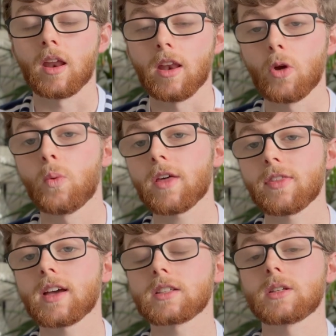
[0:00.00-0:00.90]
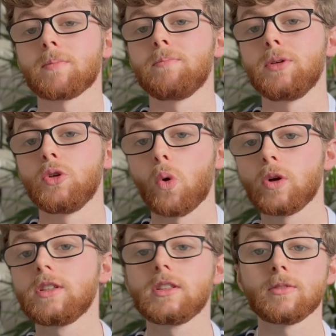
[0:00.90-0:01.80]
Now, with this
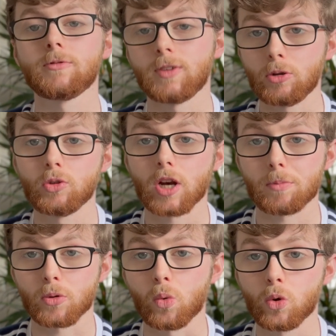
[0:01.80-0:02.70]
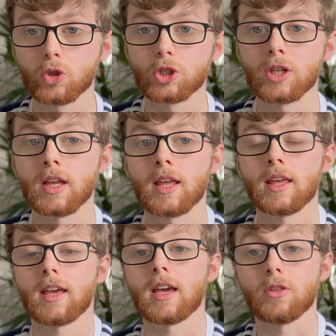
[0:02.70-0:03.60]
beyond failure approach,
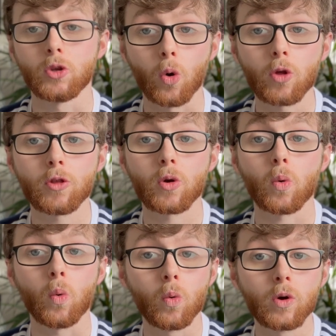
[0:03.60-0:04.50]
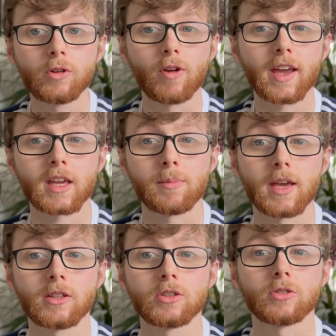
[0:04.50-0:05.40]
the author only
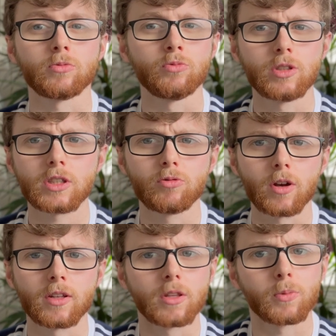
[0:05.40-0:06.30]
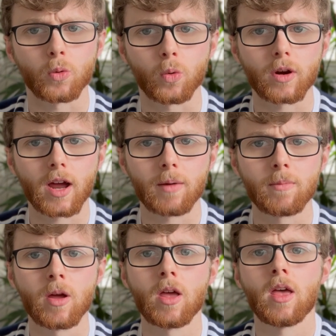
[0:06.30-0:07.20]
recommends really running the
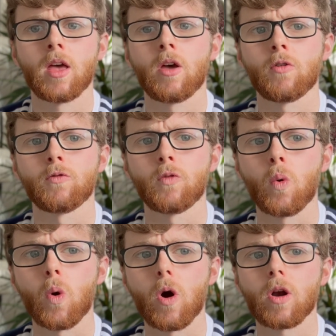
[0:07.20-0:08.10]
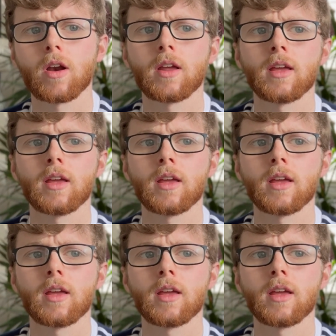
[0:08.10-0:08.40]
program for